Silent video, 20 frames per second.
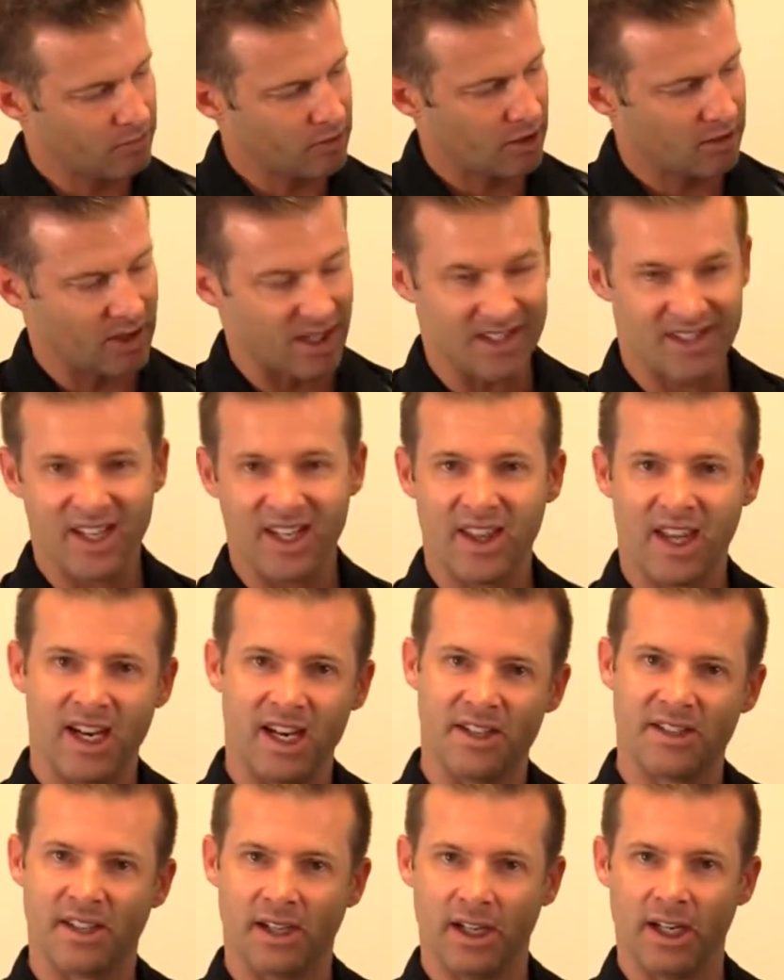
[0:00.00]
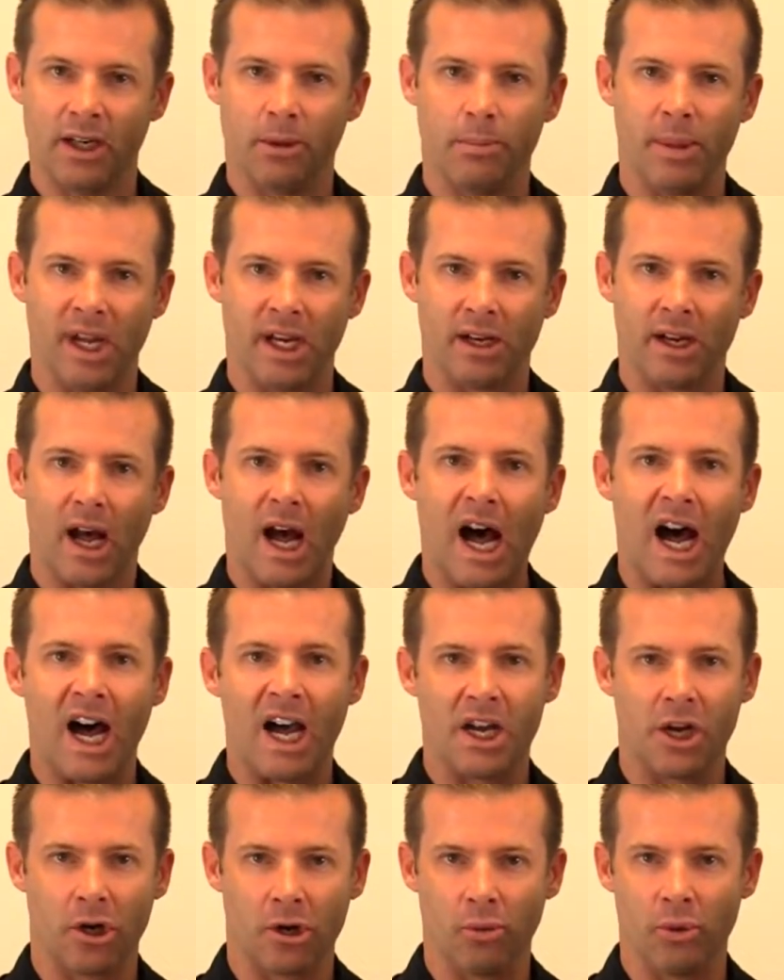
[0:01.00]
they say that it's a little bit
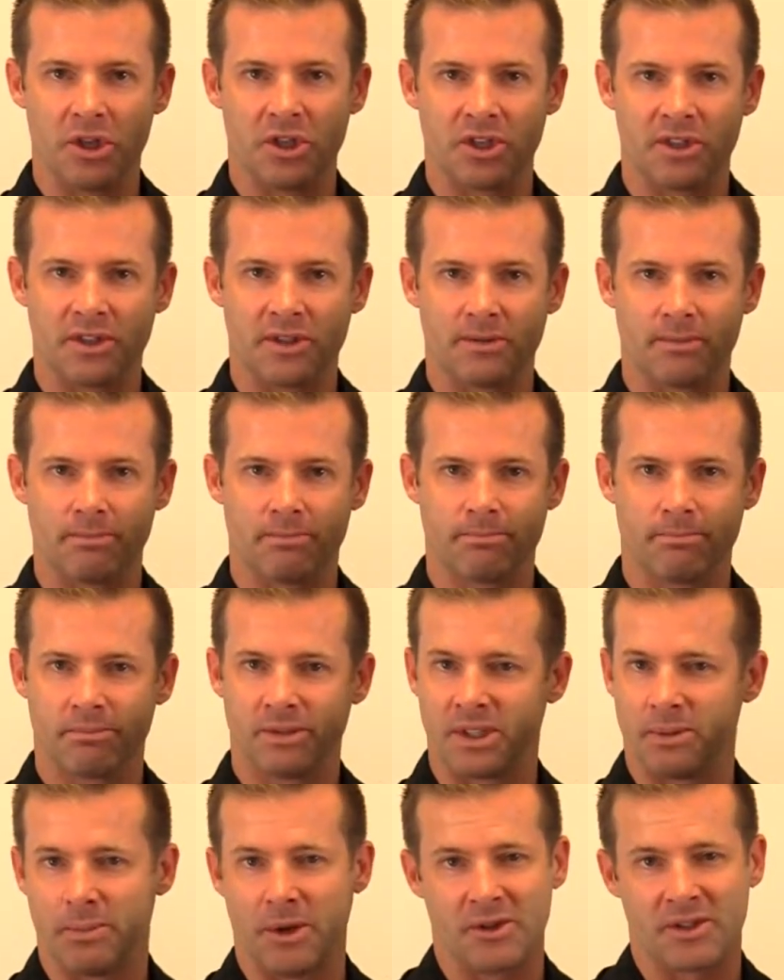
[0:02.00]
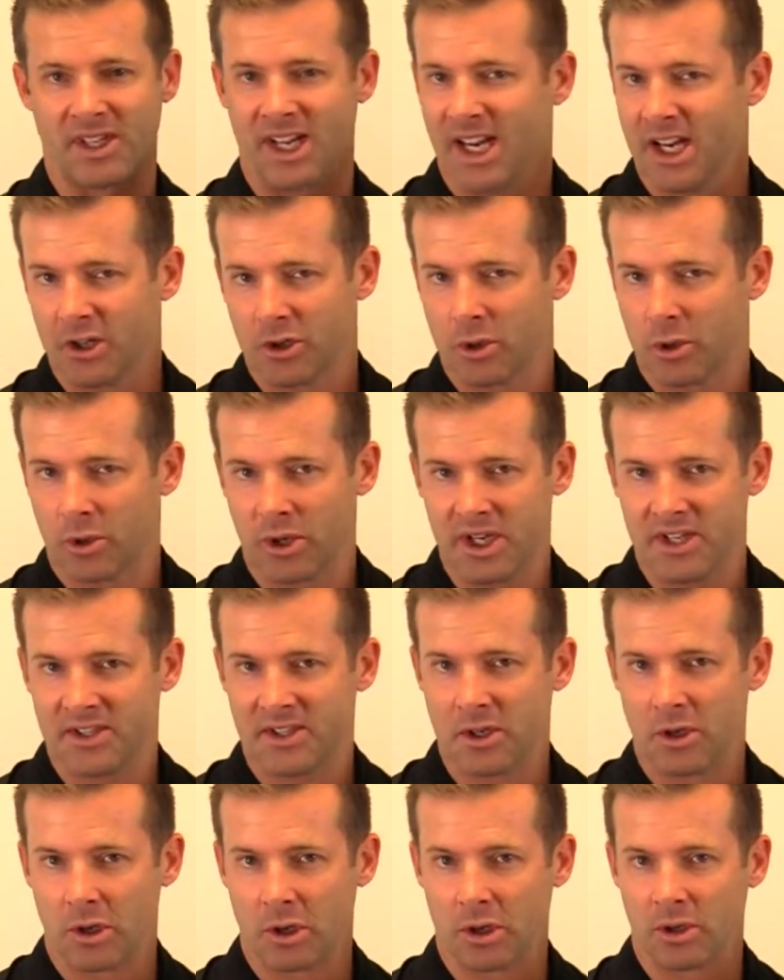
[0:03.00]
higher, which is supposed to increase
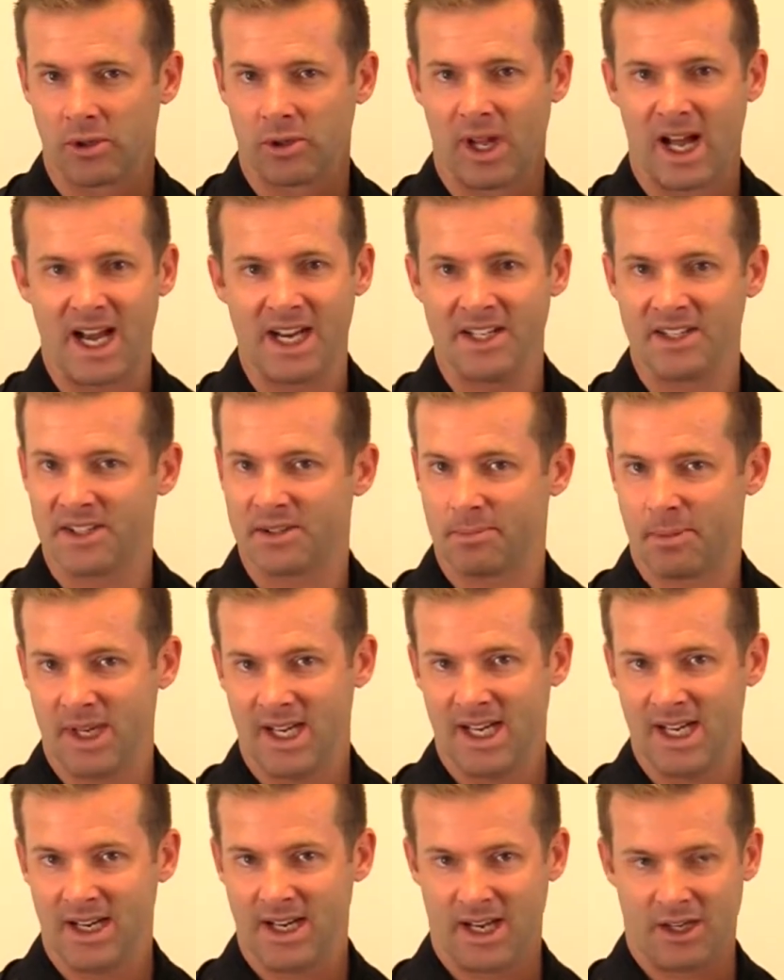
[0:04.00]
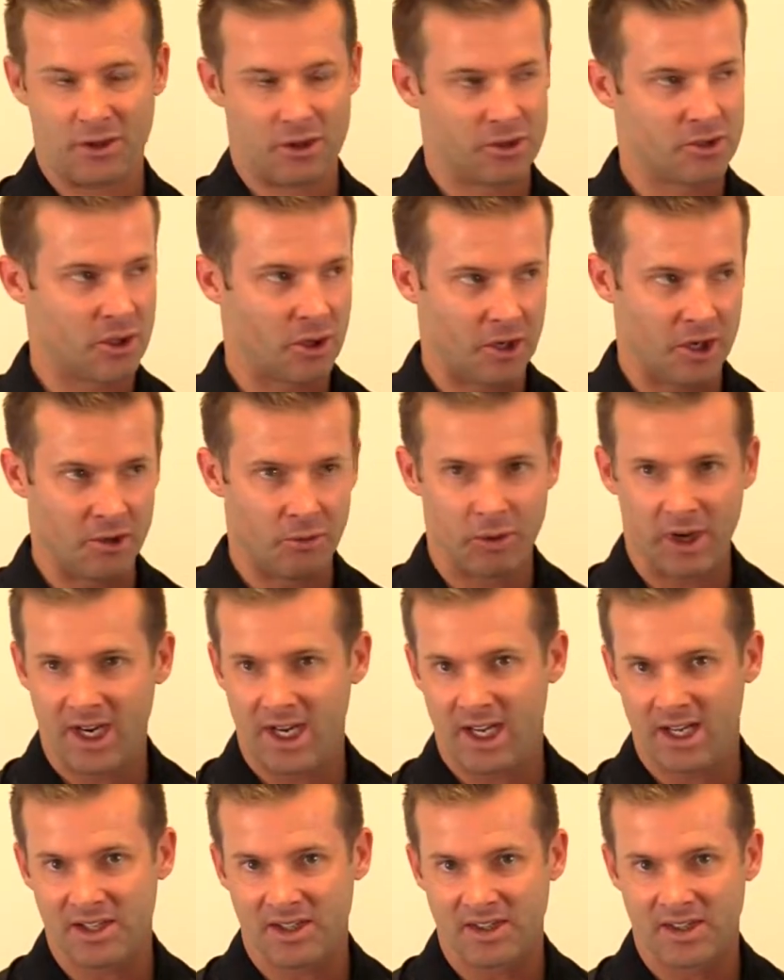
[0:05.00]
your glide speed and your turning
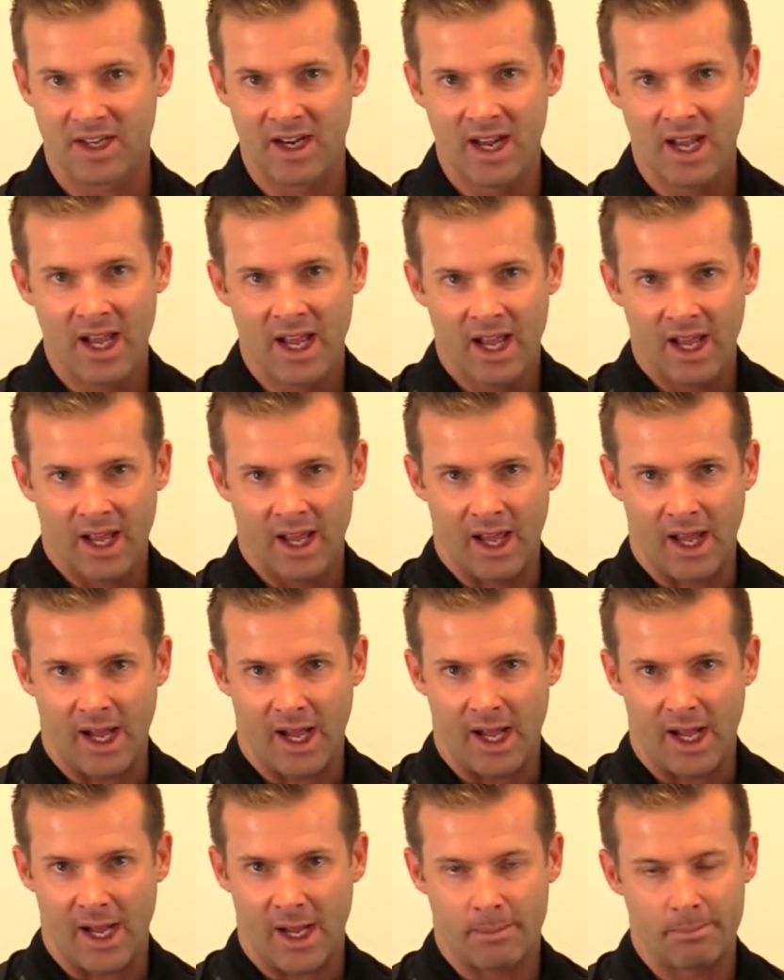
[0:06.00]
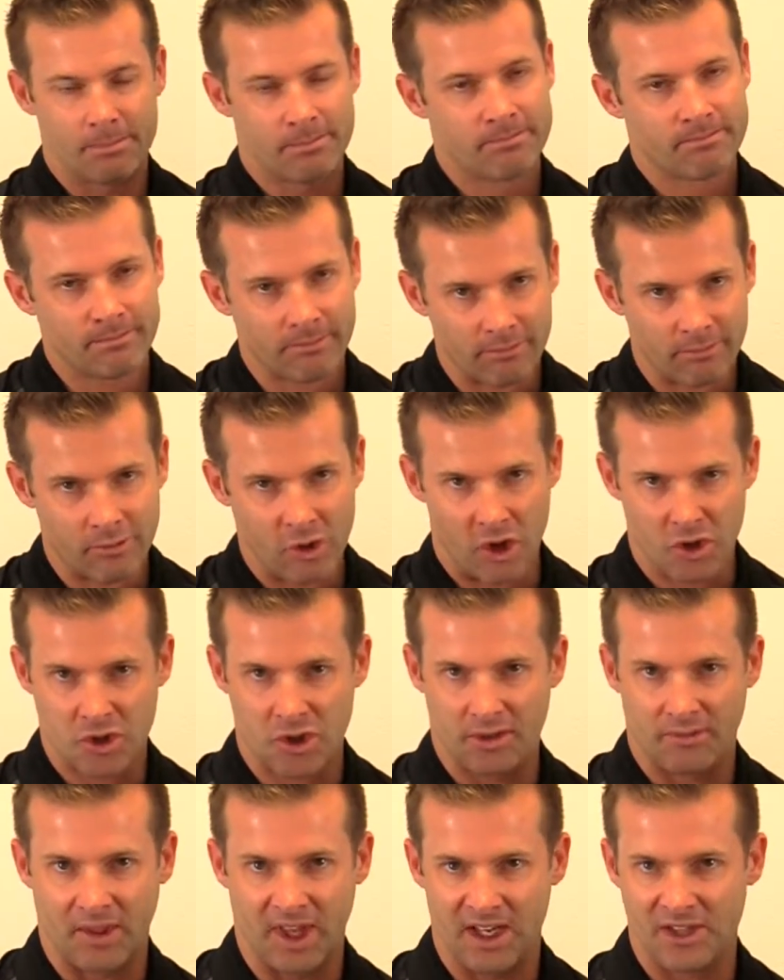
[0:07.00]
radius. Not sure
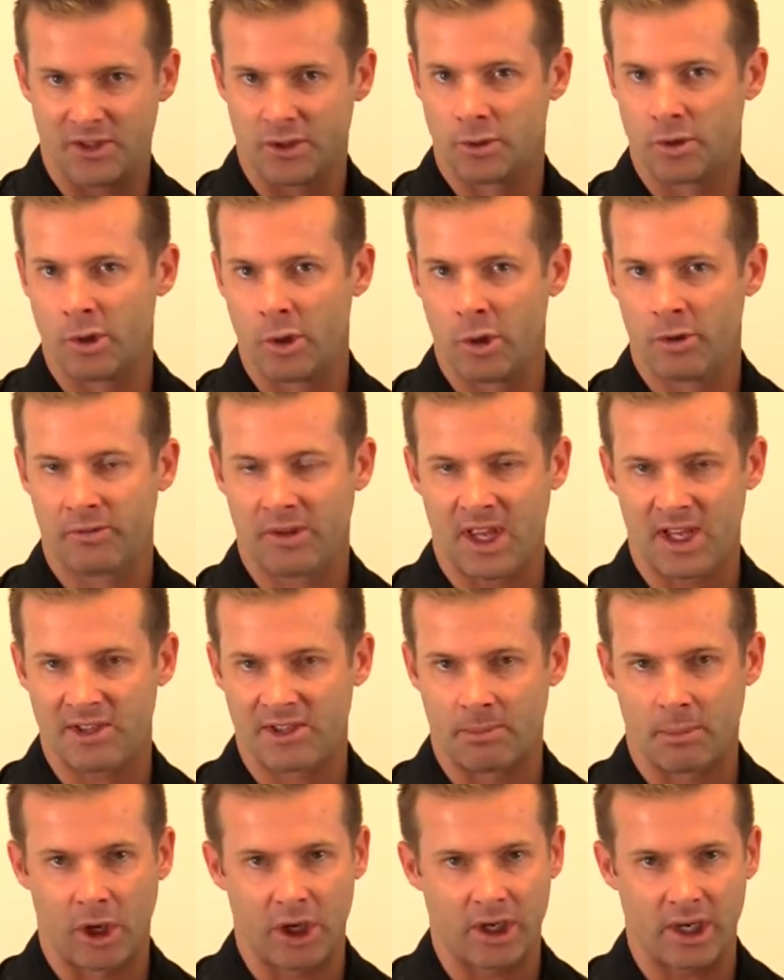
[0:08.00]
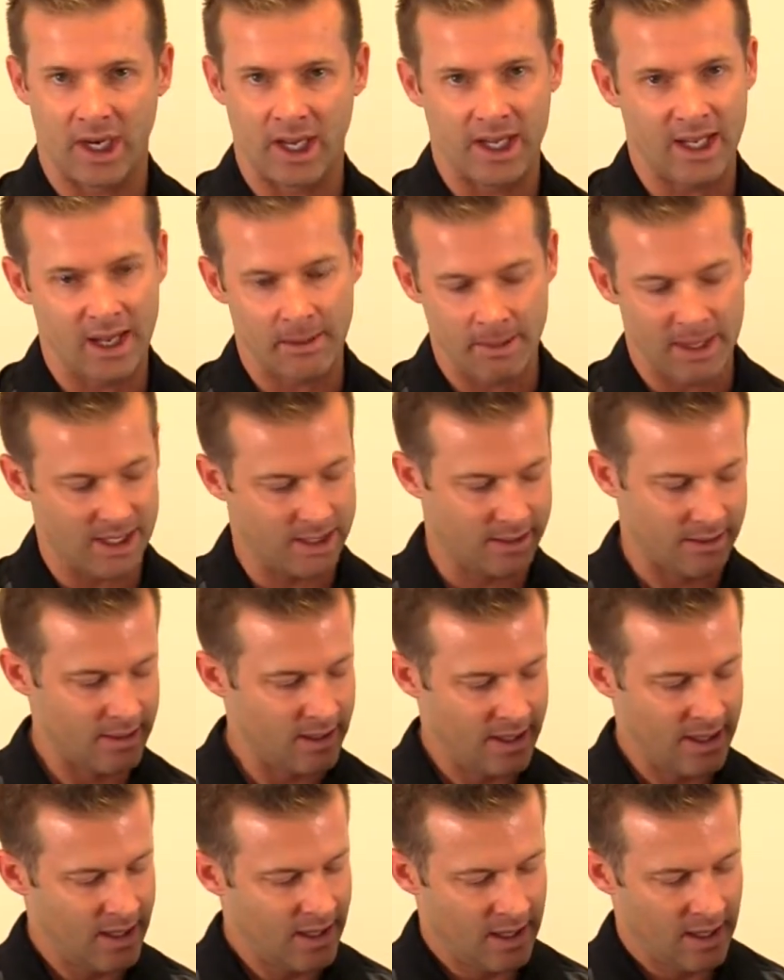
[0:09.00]
if that's true, if that's a marketing gimmick,
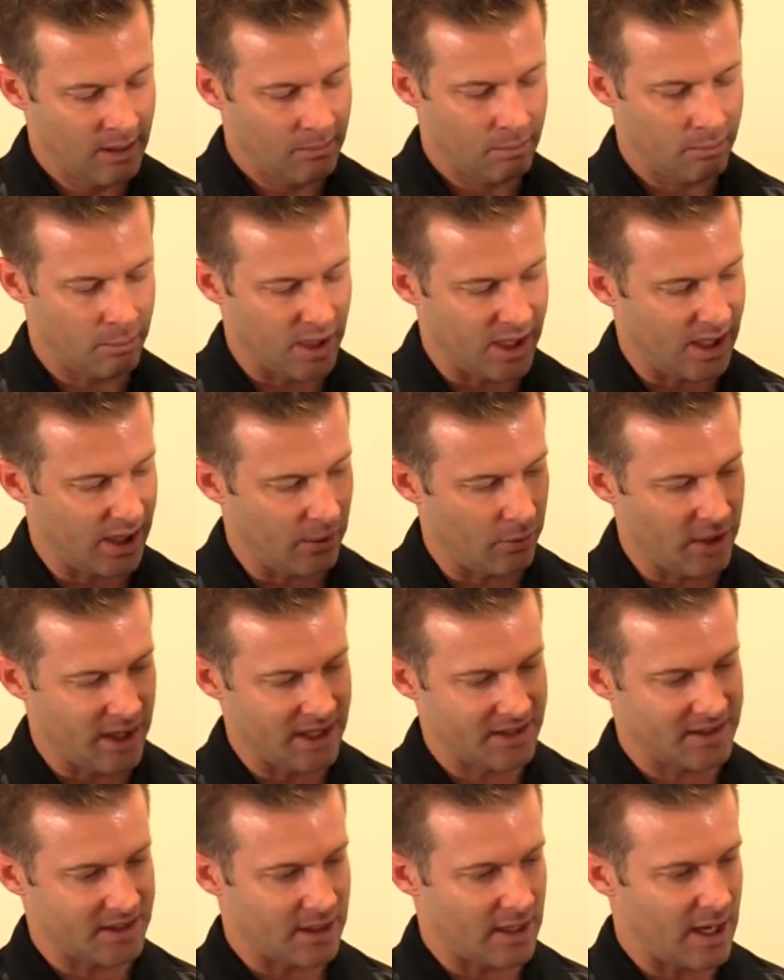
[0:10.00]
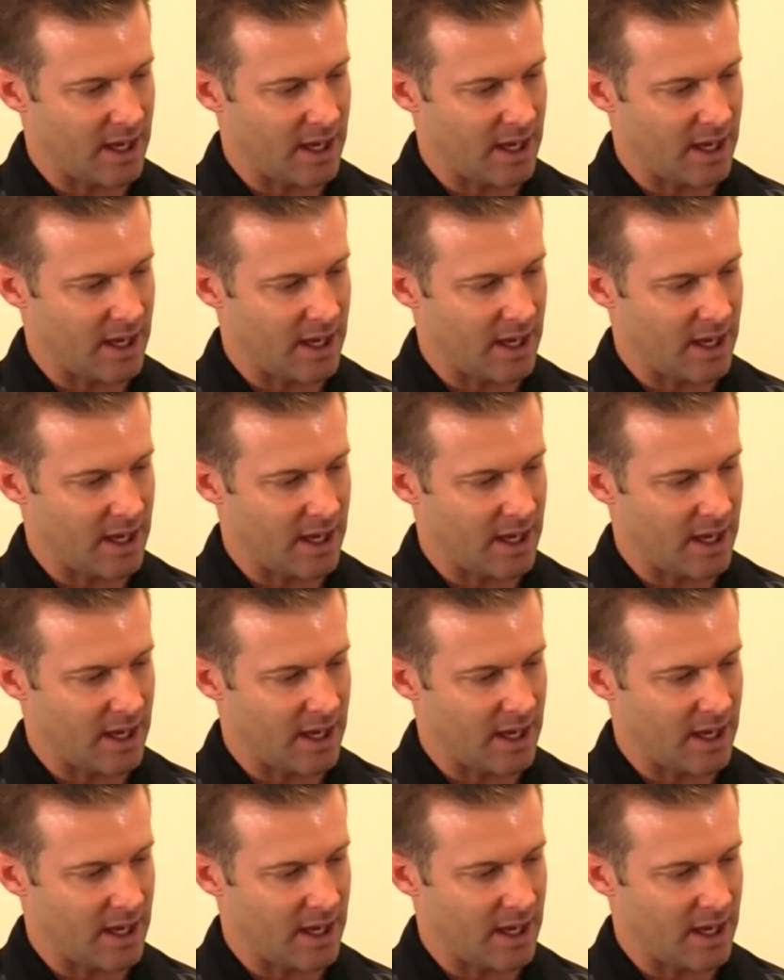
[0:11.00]
but anyways.